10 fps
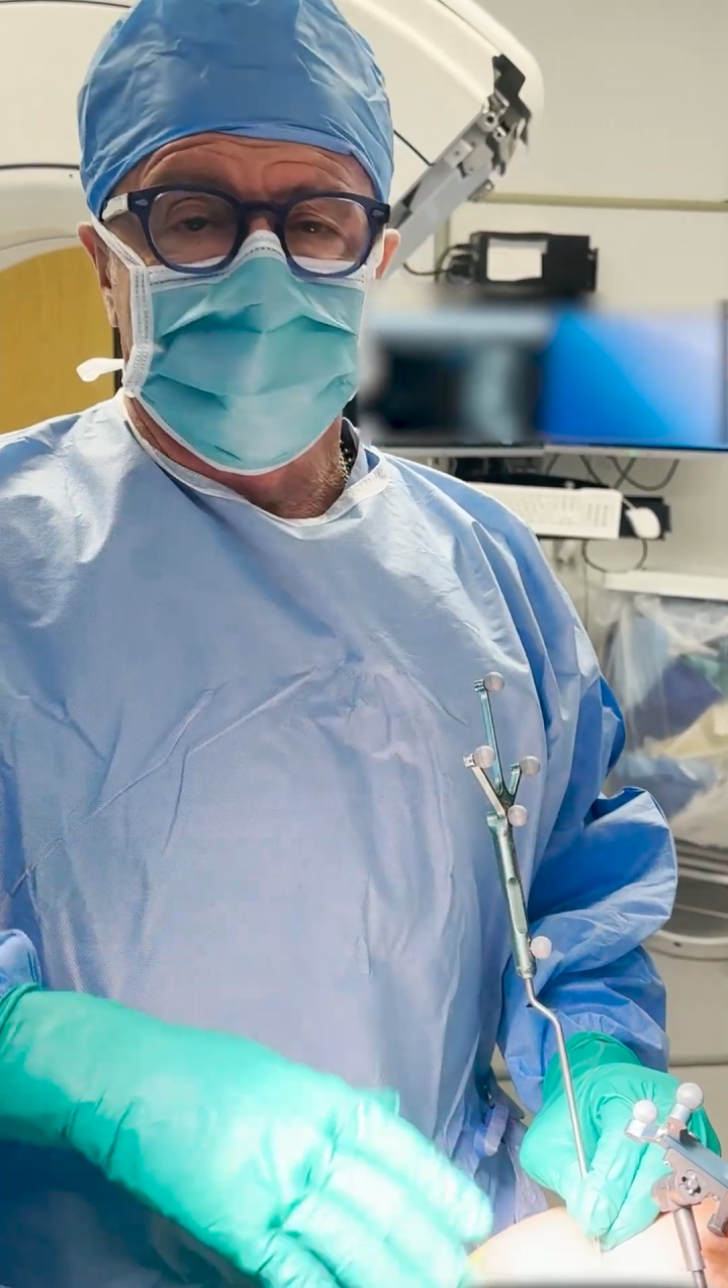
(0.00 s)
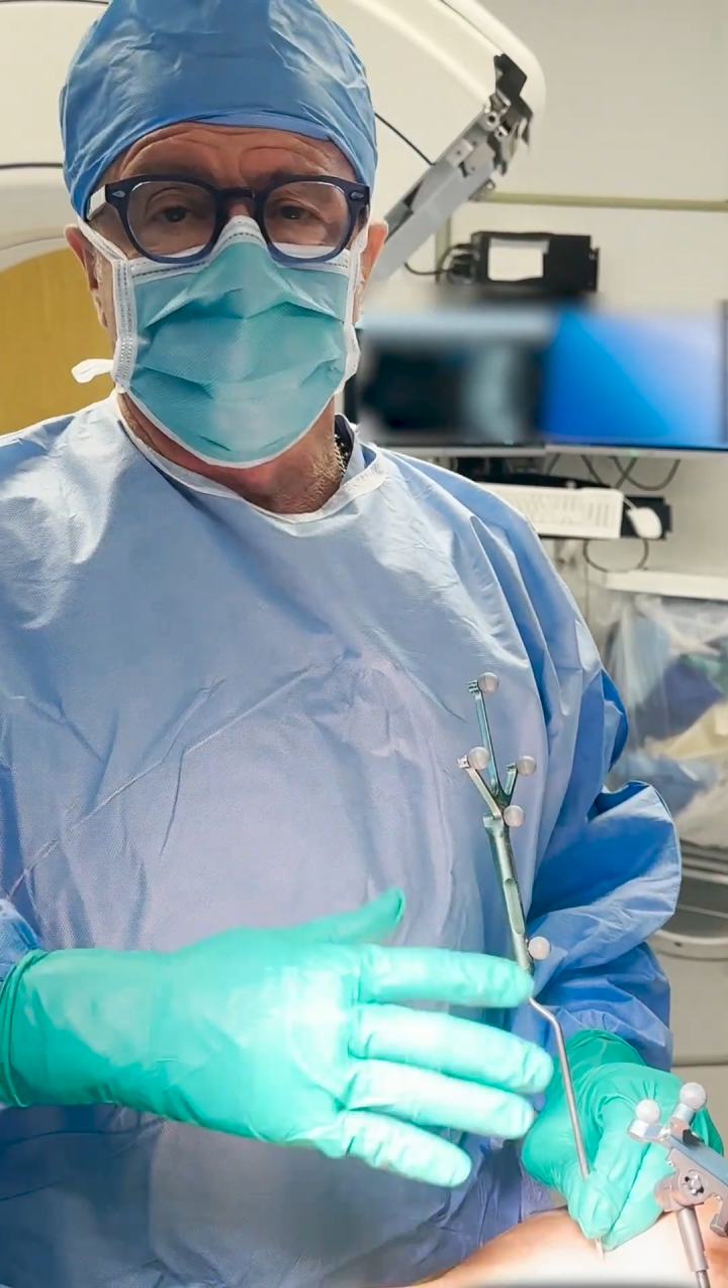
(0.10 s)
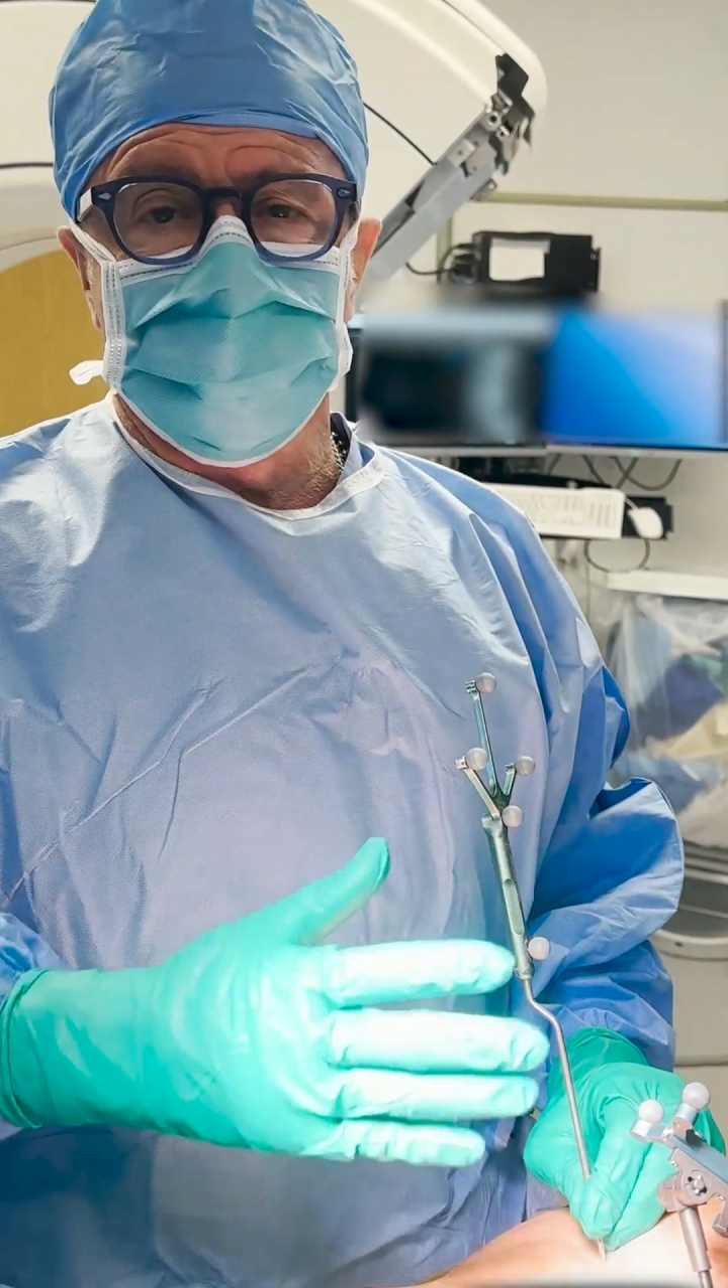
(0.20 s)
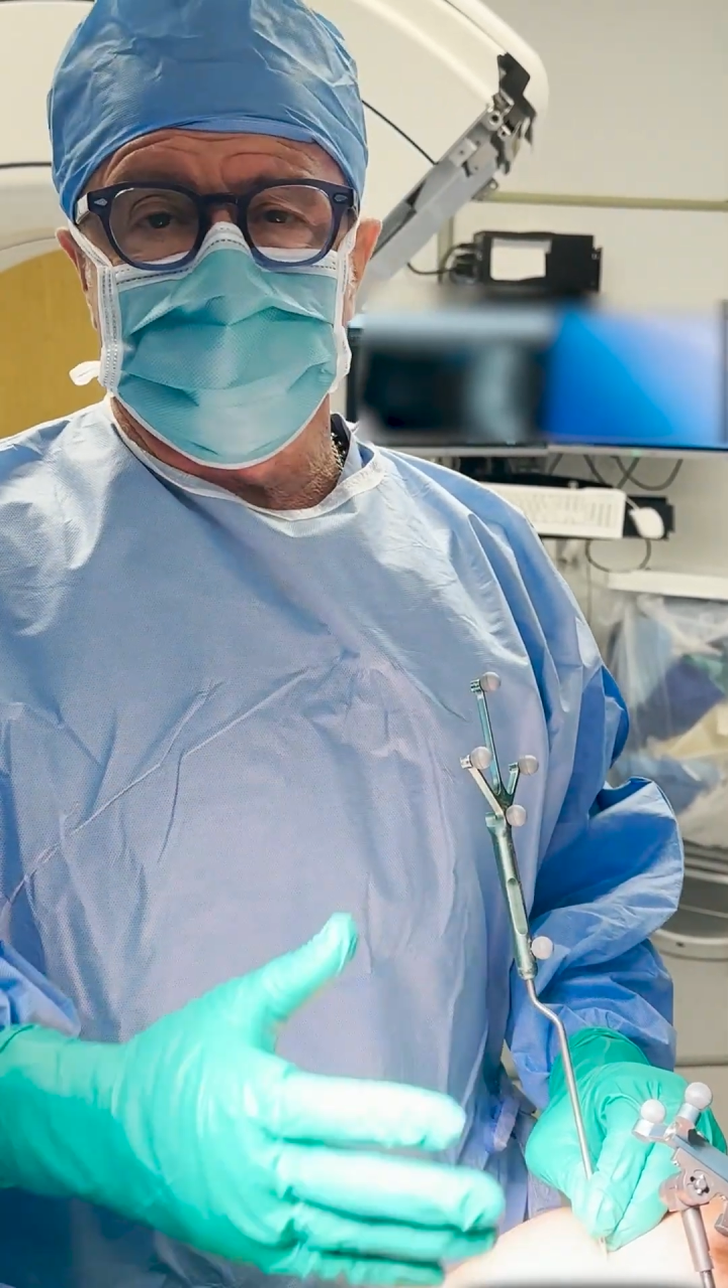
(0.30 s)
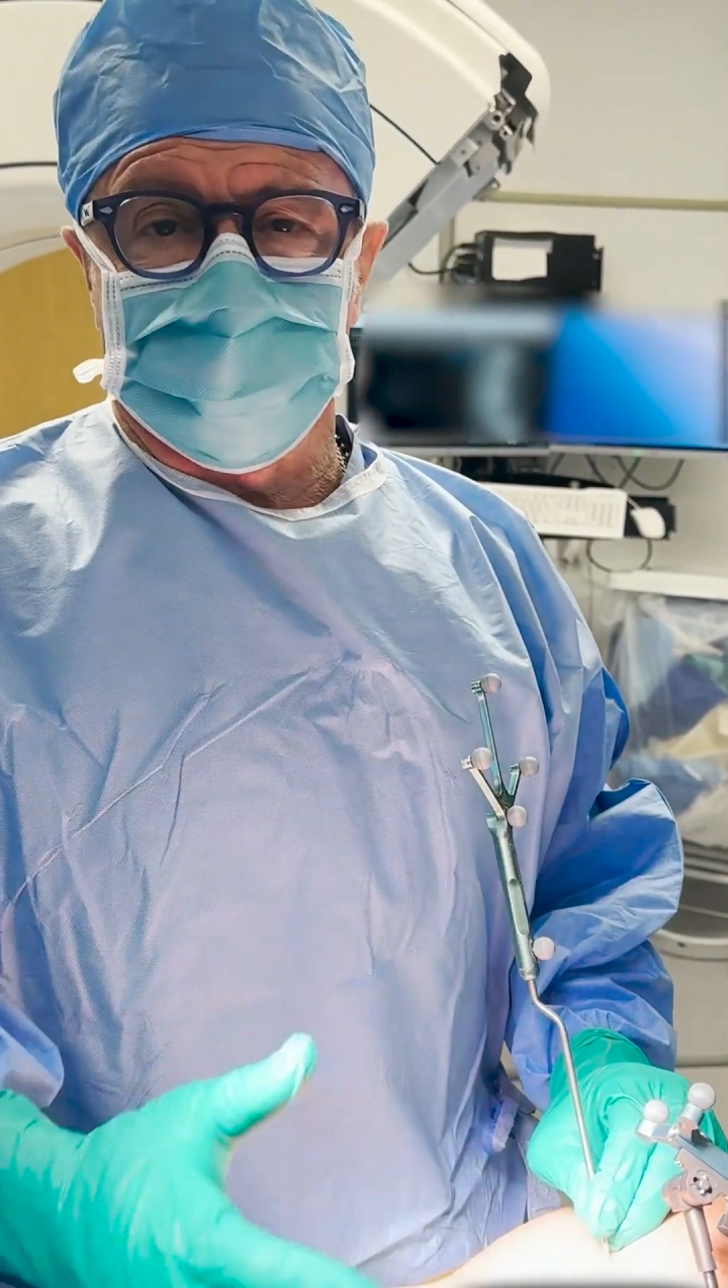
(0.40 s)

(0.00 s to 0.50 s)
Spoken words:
use